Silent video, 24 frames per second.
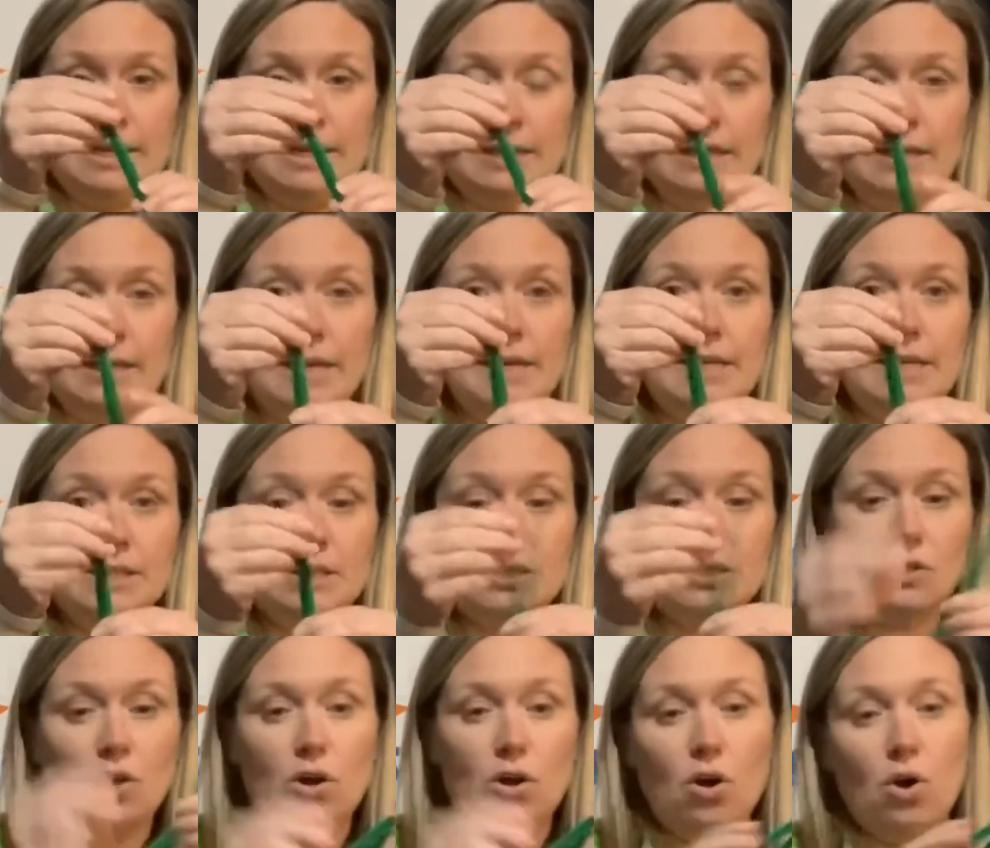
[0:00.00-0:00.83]
like
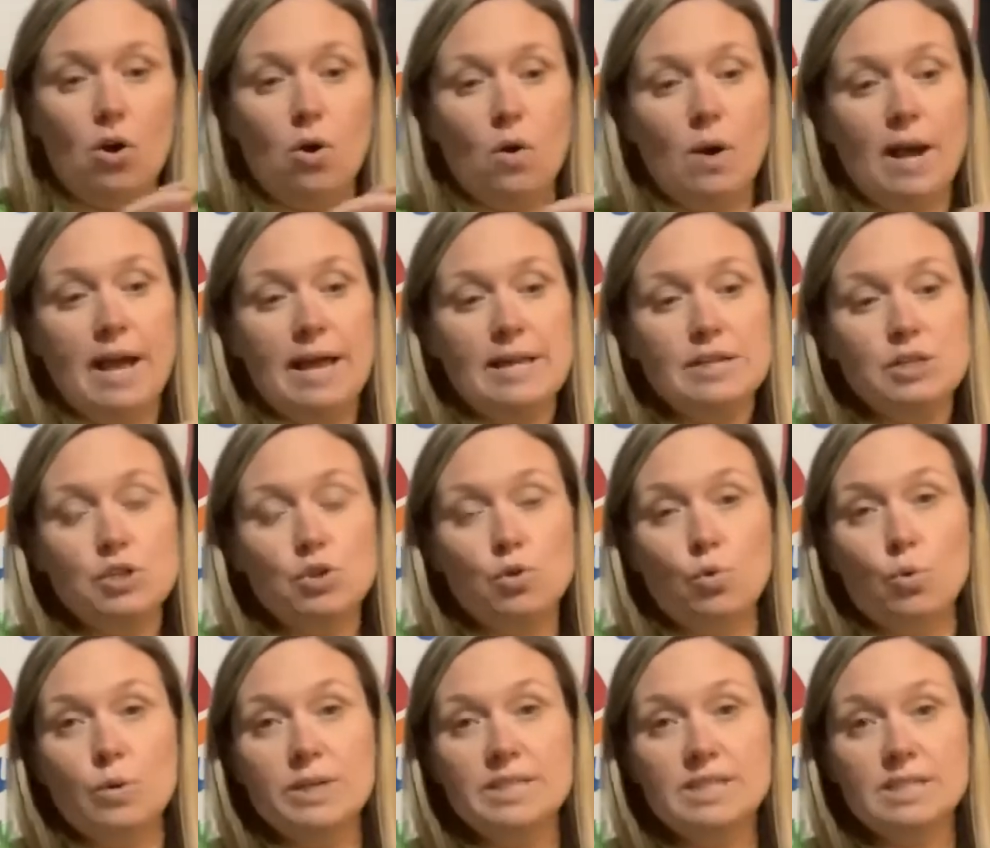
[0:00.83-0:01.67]
so and
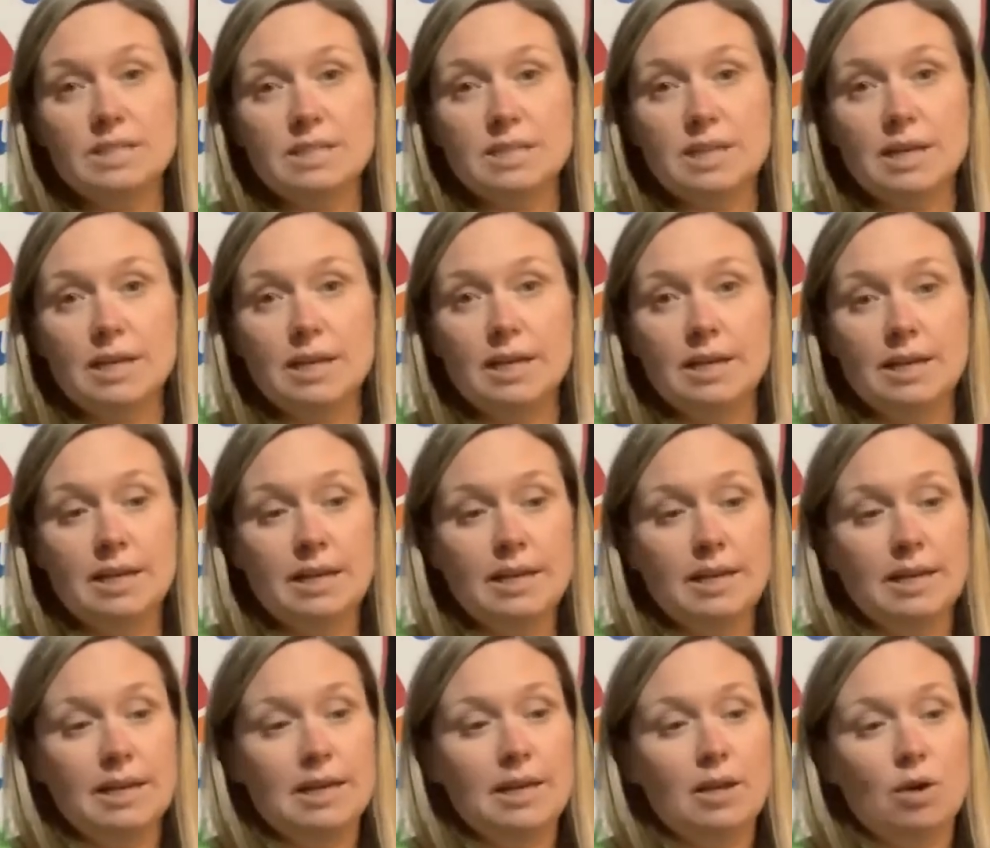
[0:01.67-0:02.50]
twist
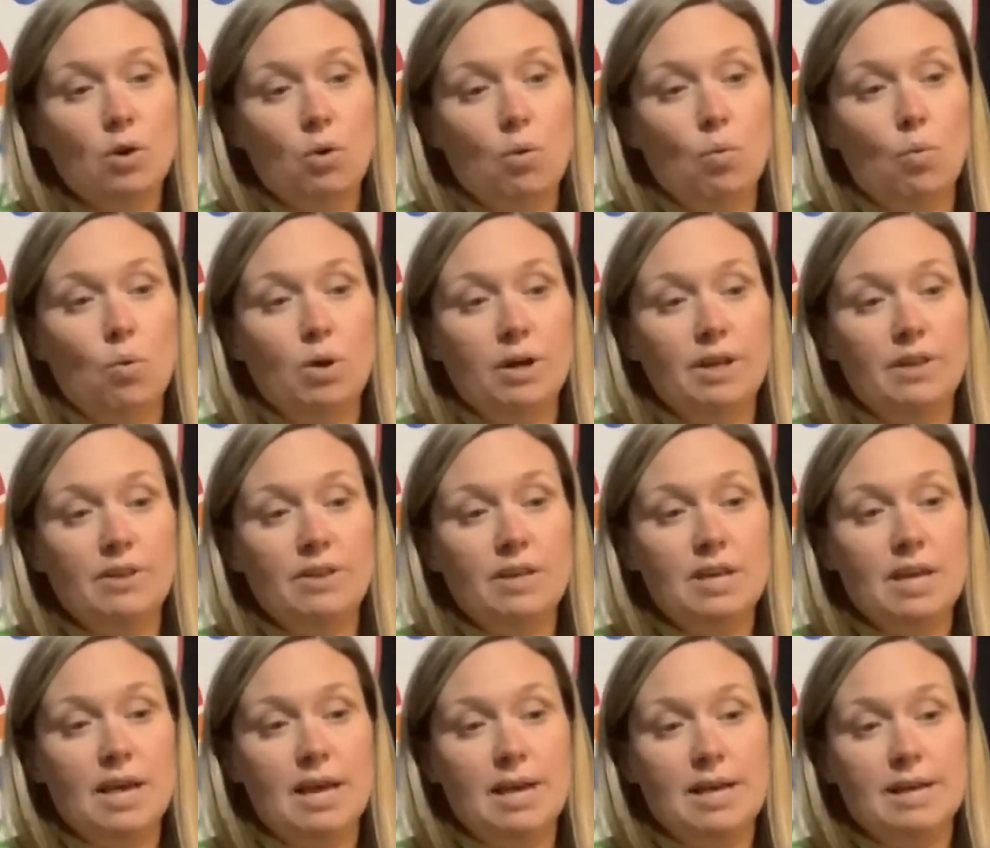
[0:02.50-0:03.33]
one of
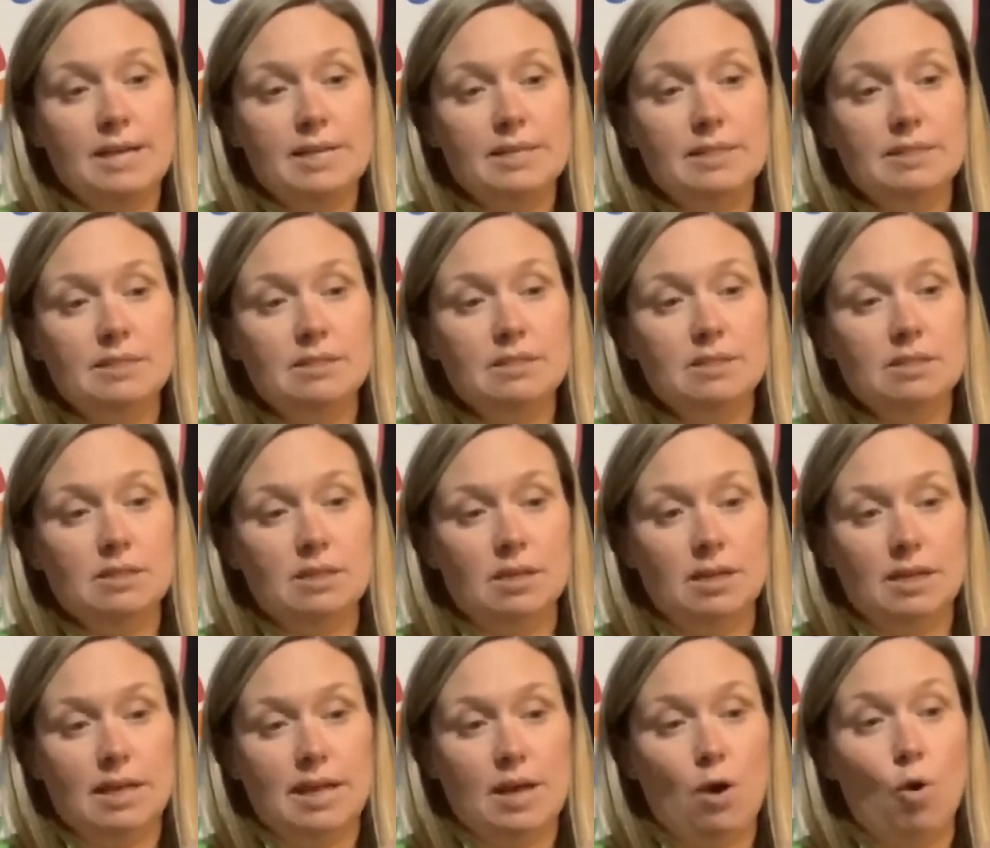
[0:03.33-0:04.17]
the ends,
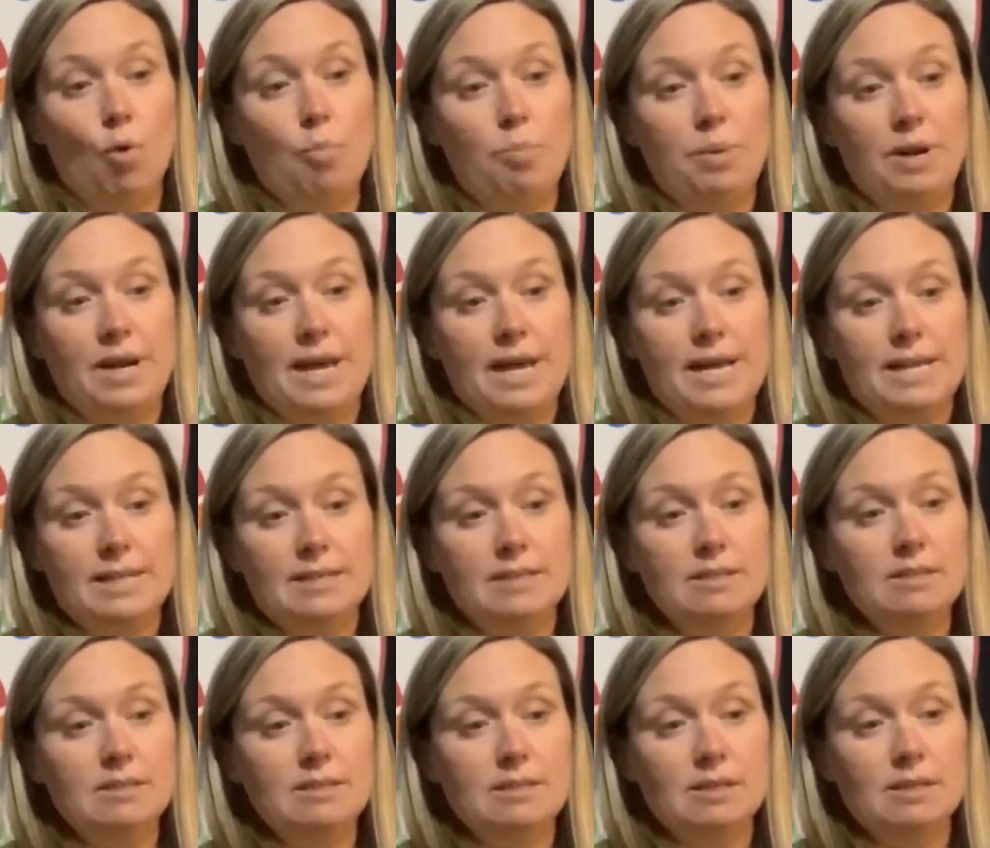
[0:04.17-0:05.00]
the open
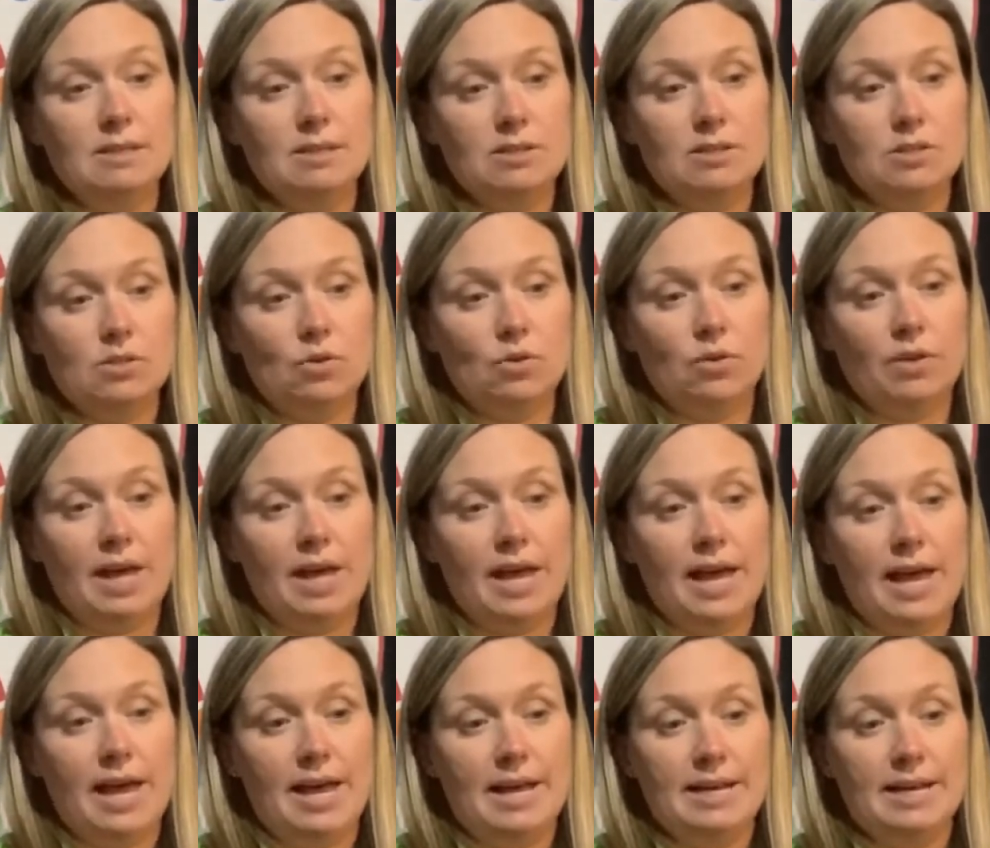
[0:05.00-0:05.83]
ends, so
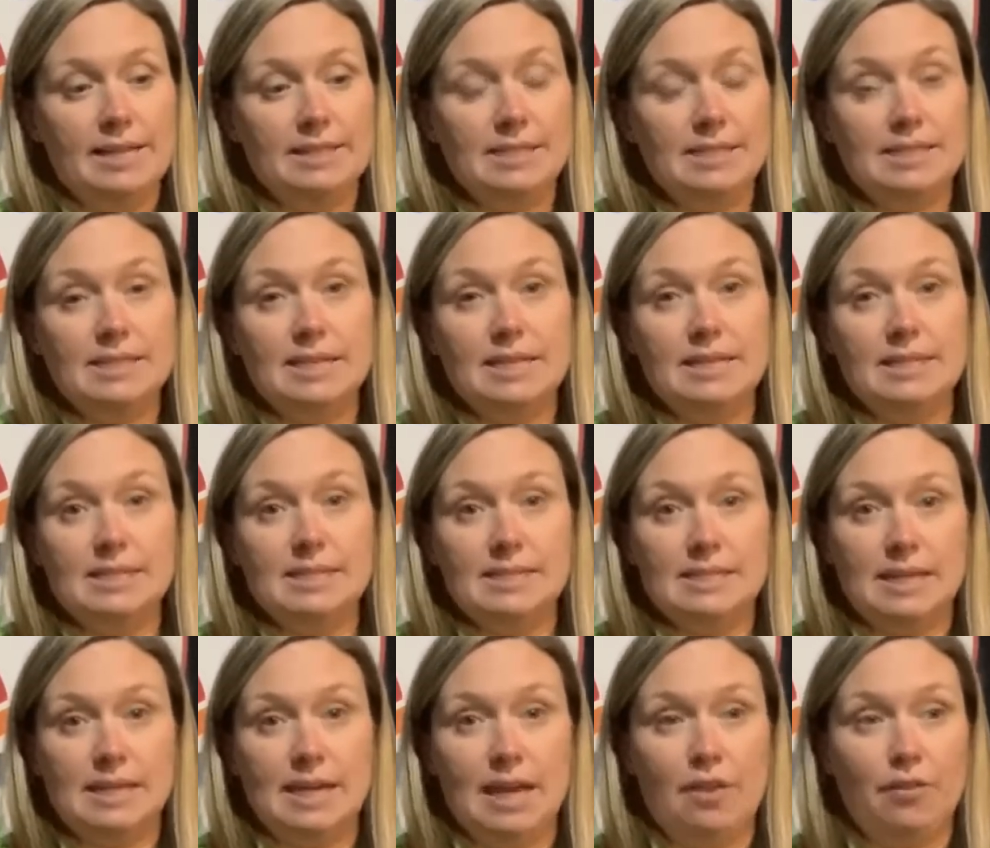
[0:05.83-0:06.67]
that it stays
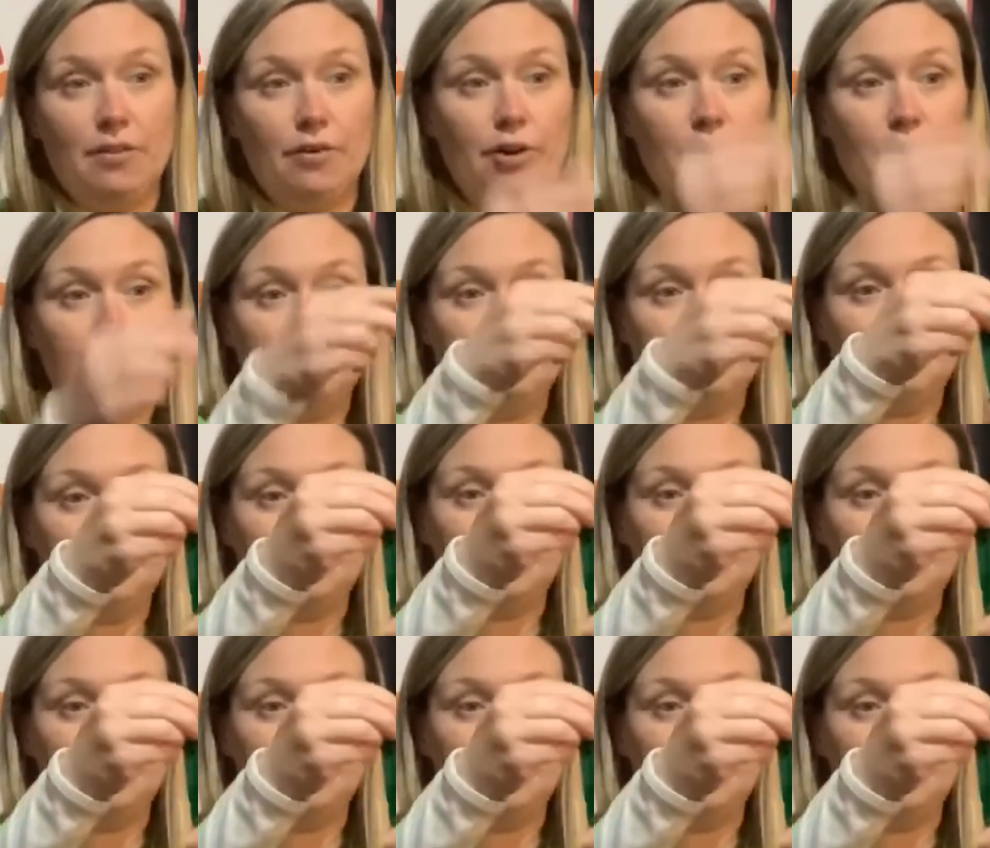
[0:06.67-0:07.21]
together.